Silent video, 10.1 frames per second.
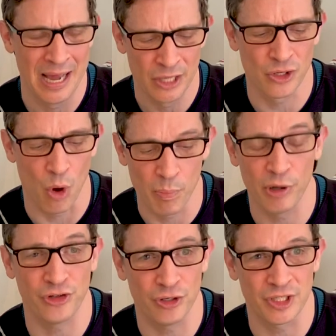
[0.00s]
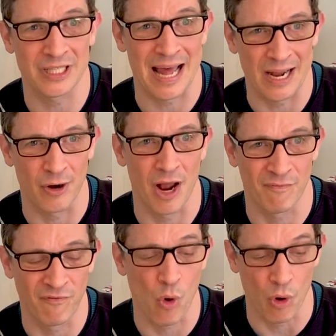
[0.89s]
So put your slider on
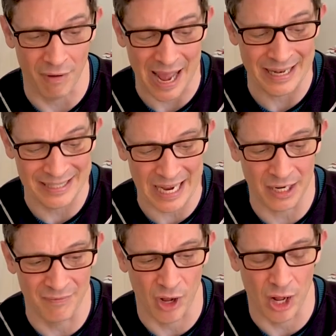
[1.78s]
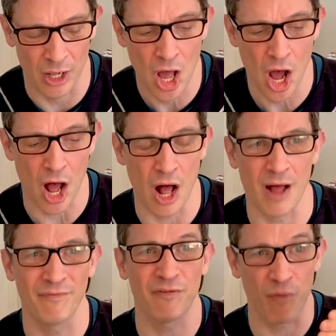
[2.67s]
four. And second of all,
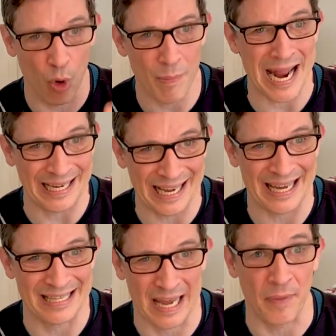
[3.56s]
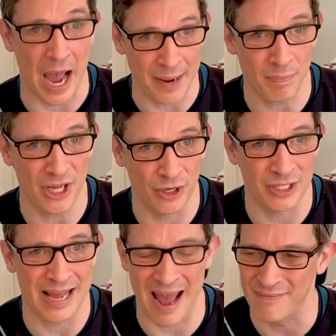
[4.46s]
all of the four main kids on the hype
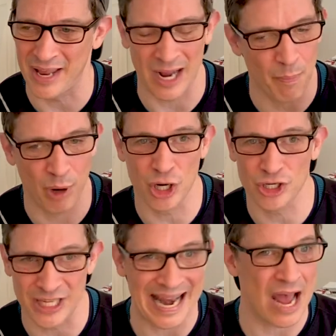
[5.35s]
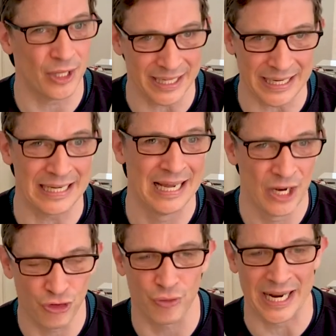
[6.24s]
meters have like a personality
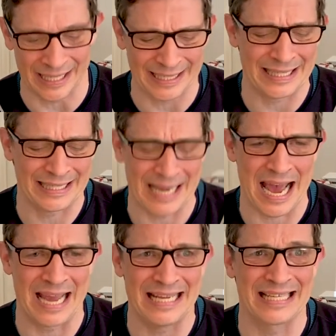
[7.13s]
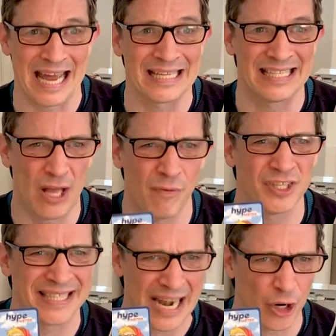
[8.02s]
trait. Like this guy, he's kind of
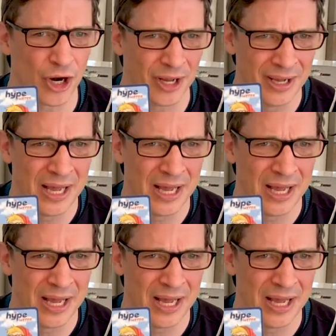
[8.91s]
self-centered.